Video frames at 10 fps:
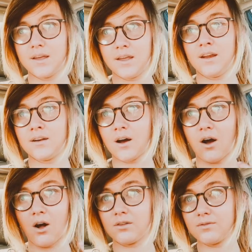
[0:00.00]
in
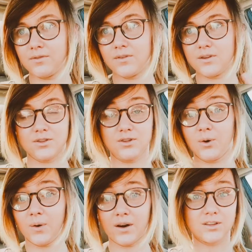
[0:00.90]
all of
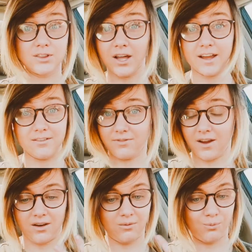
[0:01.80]
your life
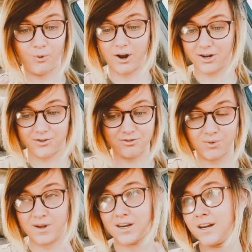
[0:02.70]
and what you're
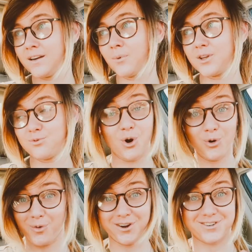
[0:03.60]
doing and what you
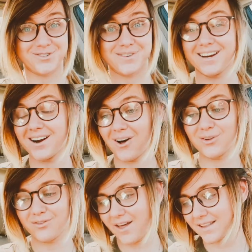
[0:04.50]
don't know what you're doing and
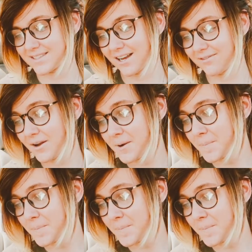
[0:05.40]
all of that stuff.